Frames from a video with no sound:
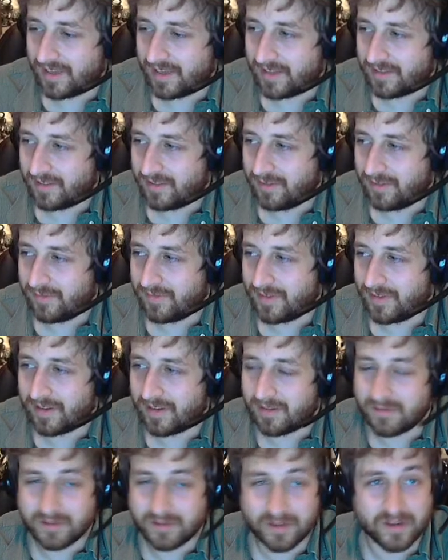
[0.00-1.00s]
till you figure
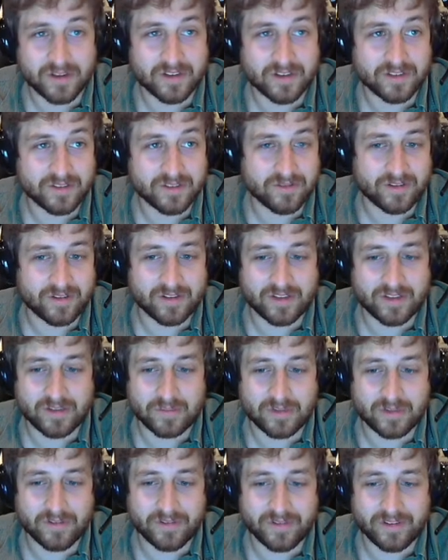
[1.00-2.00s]
out what you're gonna do, and I'll keep
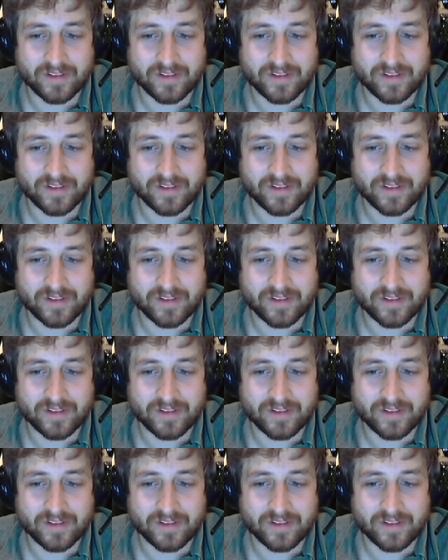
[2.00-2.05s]
going.